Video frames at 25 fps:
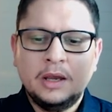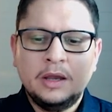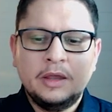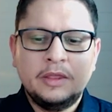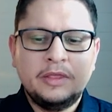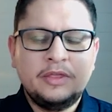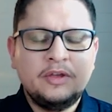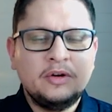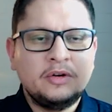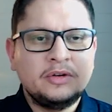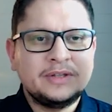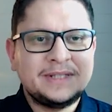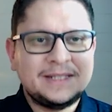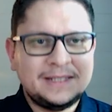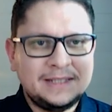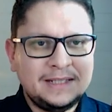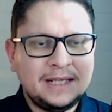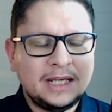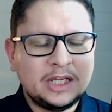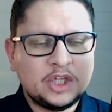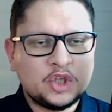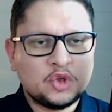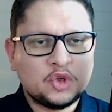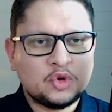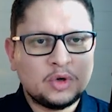the
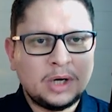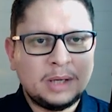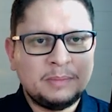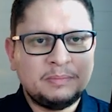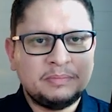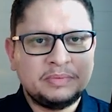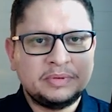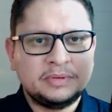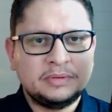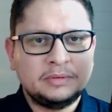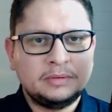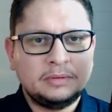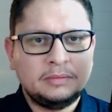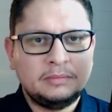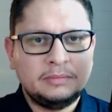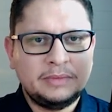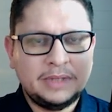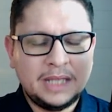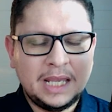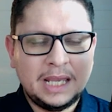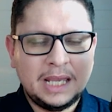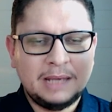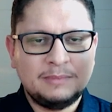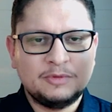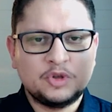CHRN
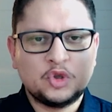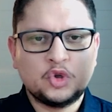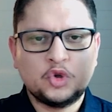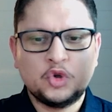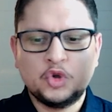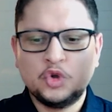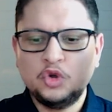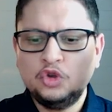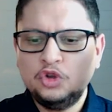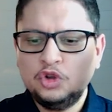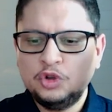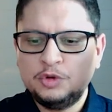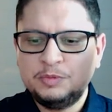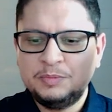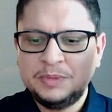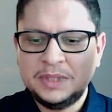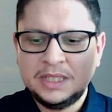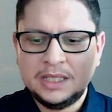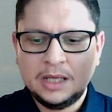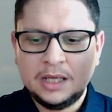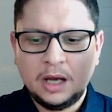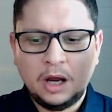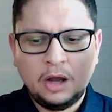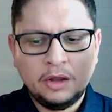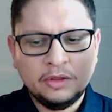name should
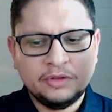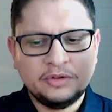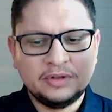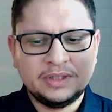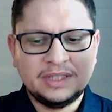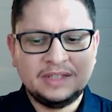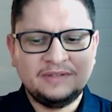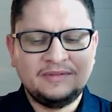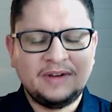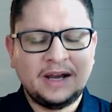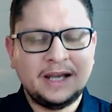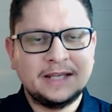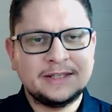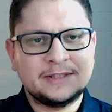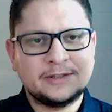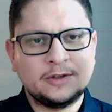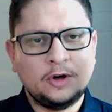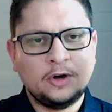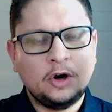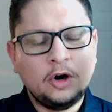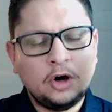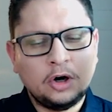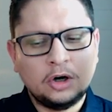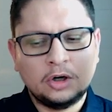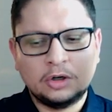be on the device
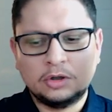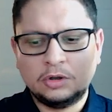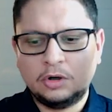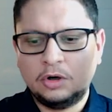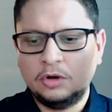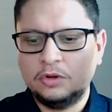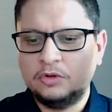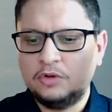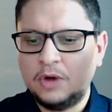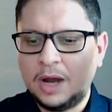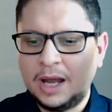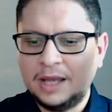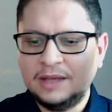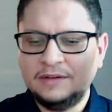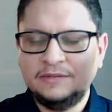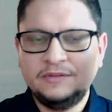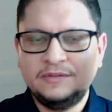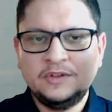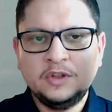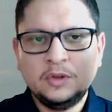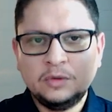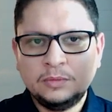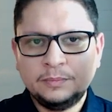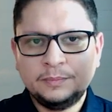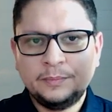or on the
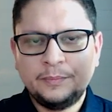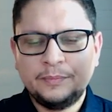IFU,